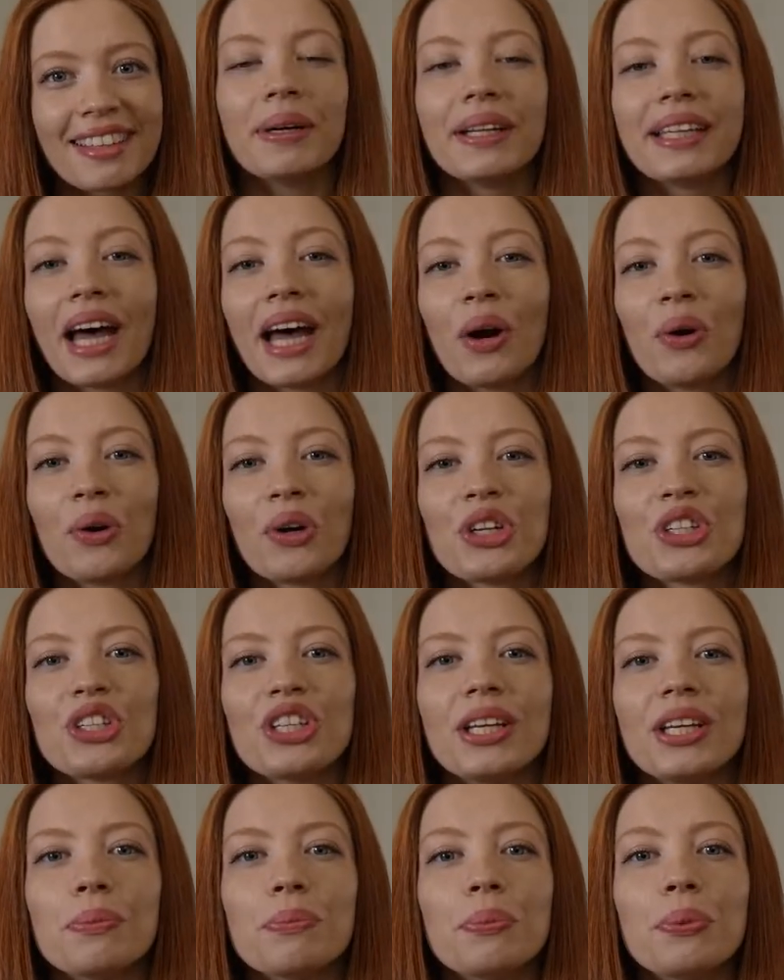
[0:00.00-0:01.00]
but our
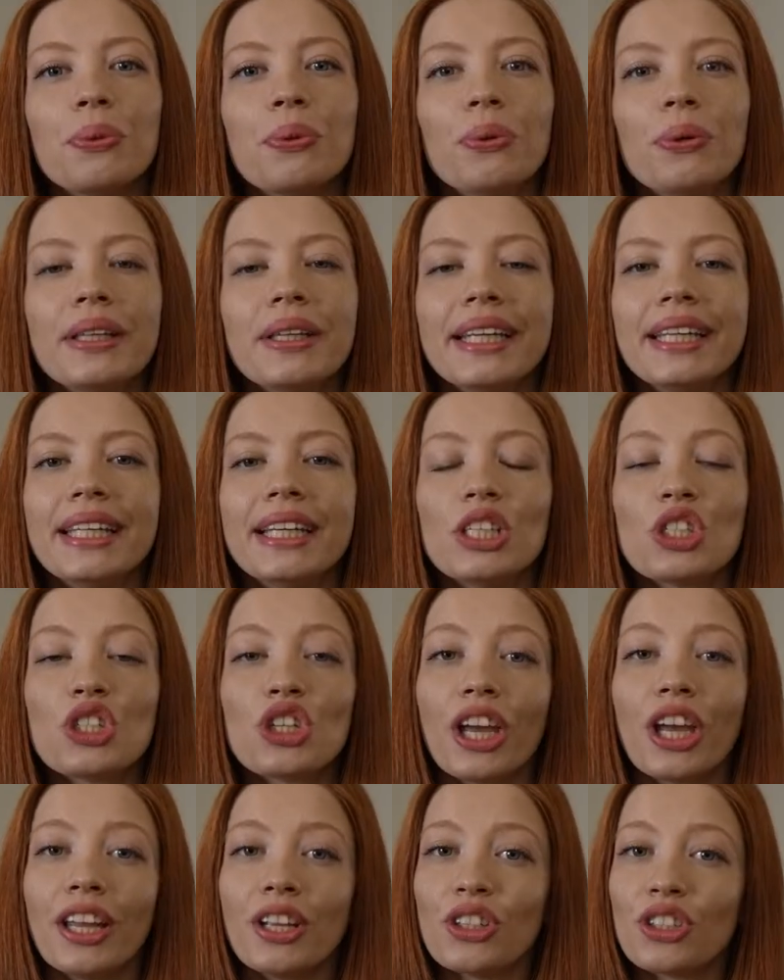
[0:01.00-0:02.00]
gene pool didn't
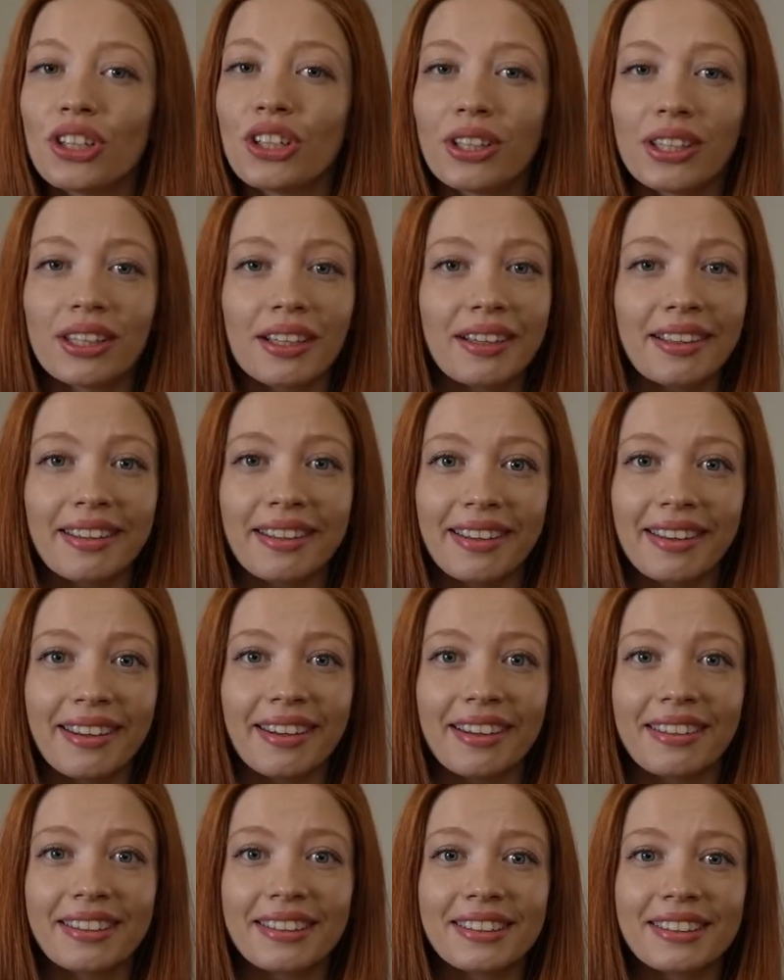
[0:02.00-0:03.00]
change in 30
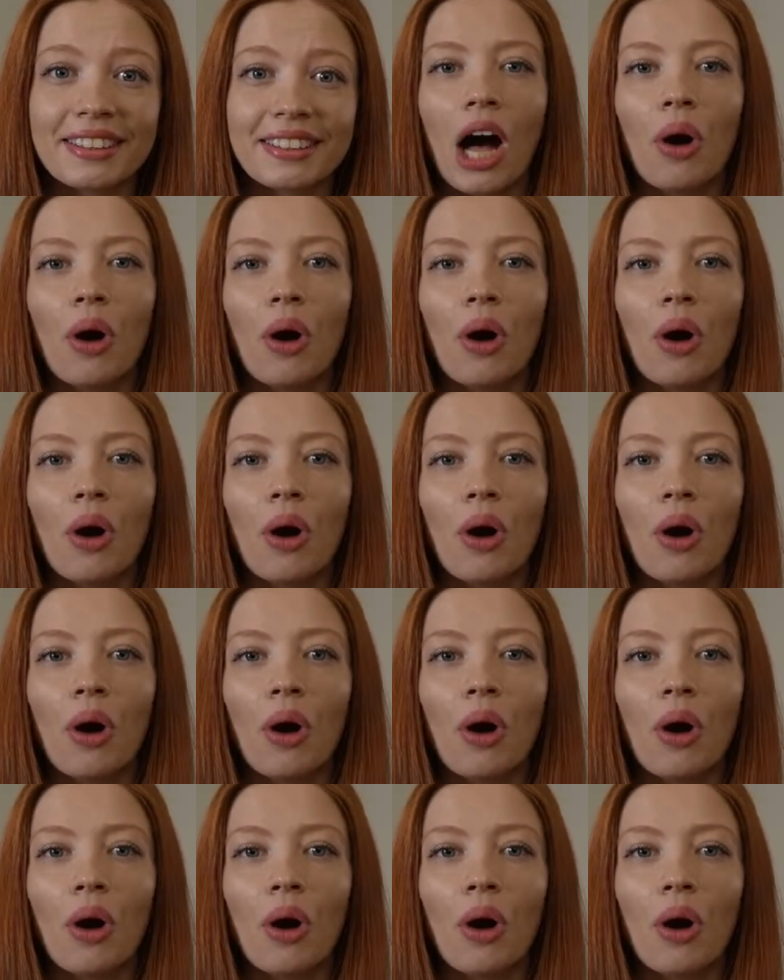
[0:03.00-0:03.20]
years.